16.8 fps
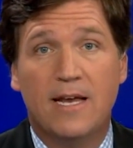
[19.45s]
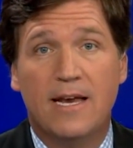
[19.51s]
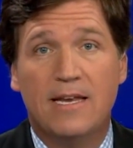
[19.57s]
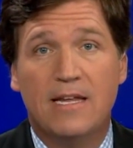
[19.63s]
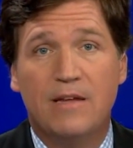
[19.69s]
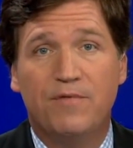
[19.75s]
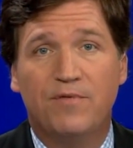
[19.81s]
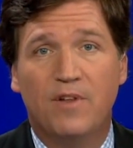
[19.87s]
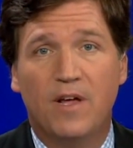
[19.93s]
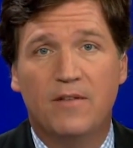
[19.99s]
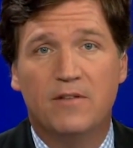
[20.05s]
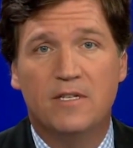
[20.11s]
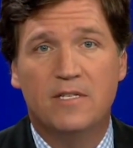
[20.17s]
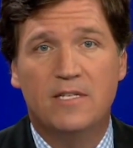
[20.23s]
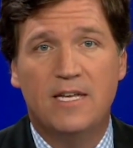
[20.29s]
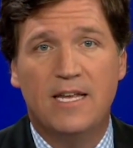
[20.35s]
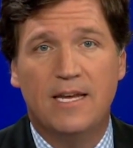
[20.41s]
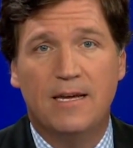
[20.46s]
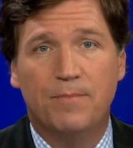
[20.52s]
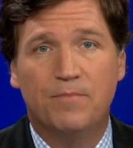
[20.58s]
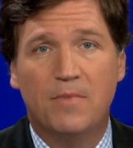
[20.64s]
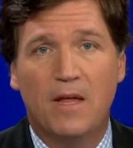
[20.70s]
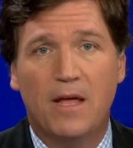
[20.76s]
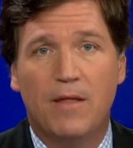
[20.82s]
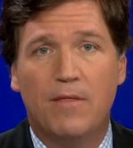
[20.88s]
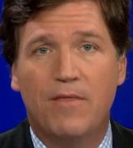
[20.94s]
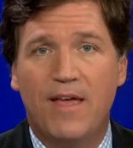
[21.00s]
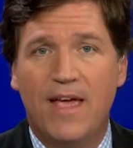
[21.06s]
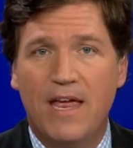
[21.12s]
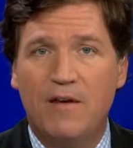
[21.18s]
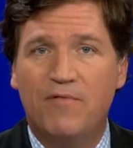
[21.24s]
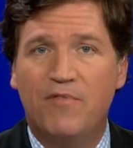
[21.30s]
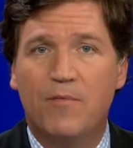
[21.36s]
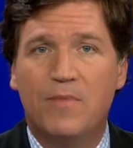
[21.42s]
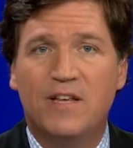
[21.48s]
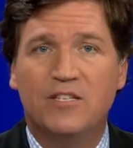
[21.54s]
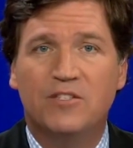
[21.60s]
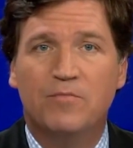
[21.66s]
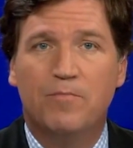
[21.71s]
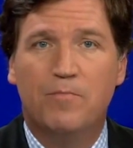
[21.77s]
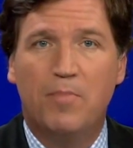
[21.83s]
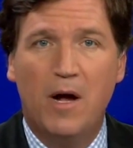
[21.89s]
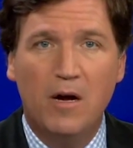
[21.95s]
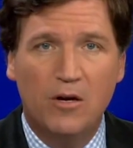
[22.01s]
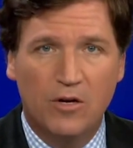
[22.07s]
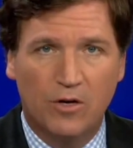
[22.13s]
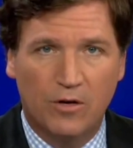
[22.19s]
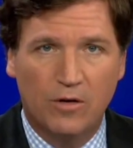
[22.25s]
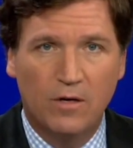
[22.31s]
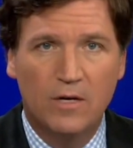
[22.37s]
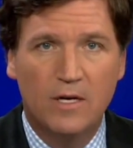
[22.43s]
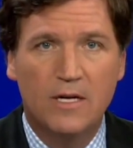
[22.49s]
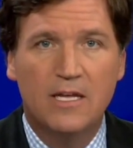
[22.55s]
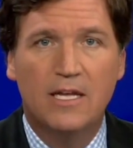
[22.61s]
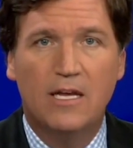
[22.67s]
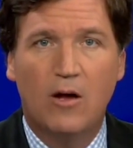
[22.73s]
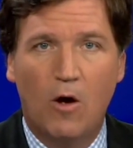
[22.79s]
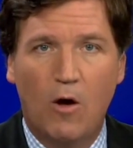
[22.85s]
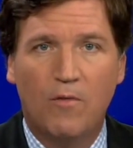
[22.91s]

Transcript: Instead, he fled the city. And then from his bunker,